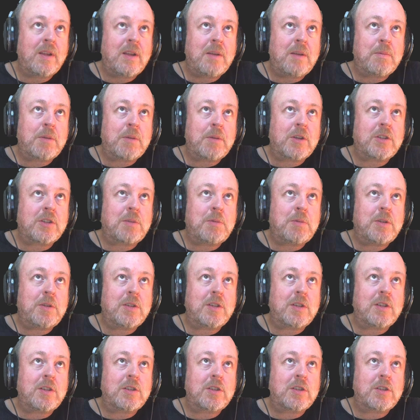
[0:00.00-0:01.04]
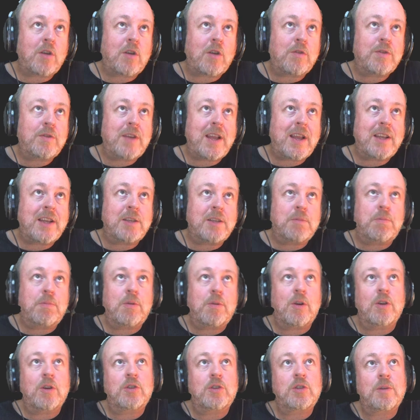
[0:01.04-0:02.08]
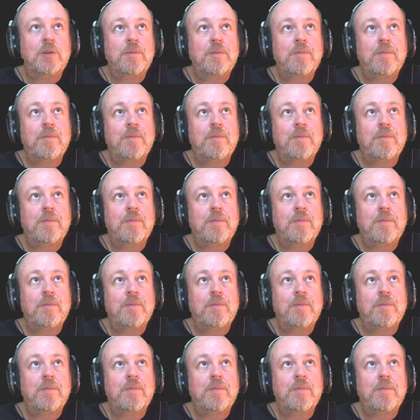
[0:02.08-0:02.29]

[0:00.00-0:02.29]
Because I'm using a soft edge brush,